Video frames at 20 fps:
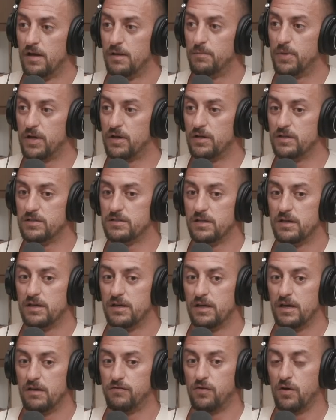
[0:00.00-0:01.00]
Because
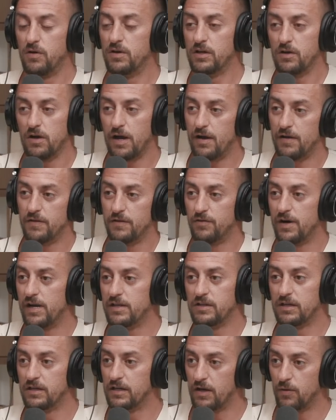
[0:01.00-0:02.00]
if you only go out in the rain,
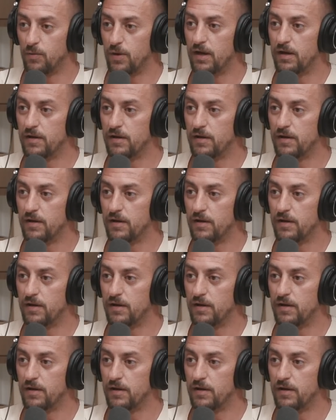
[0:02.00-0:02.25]
you're going to get wet.